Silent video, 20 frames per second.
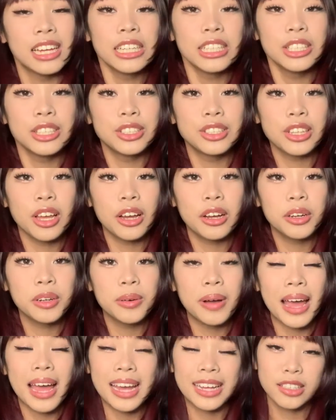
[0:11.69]

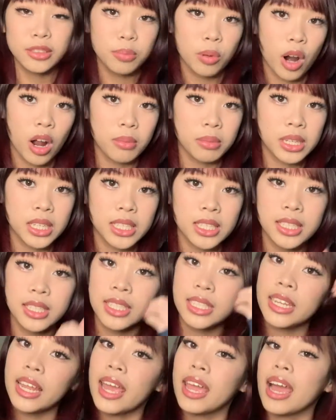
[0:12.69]
So, as promised,
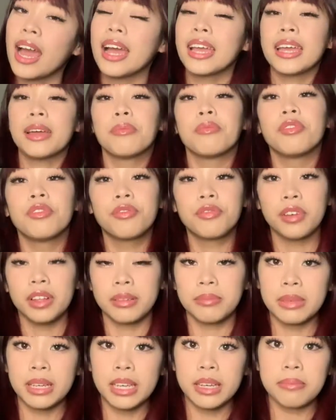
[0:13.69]
today I am
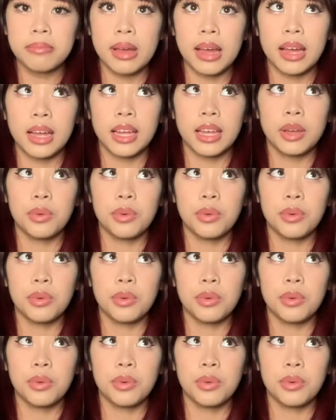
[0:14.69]
filming my